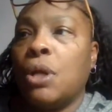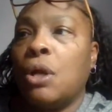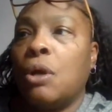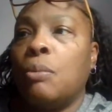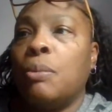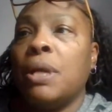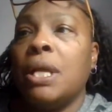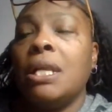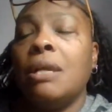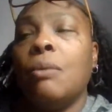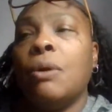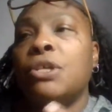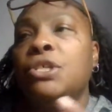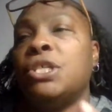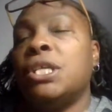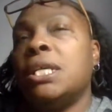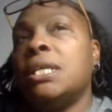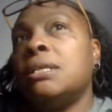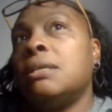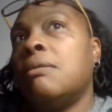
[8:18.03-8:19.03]
But anyway, she
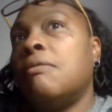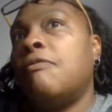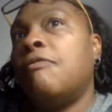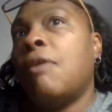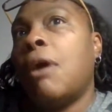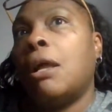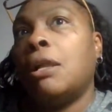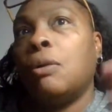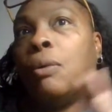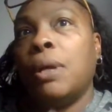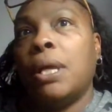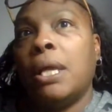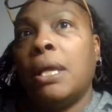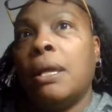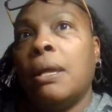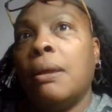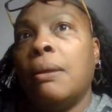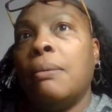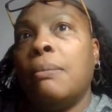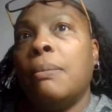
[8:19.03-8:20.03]
ended up following him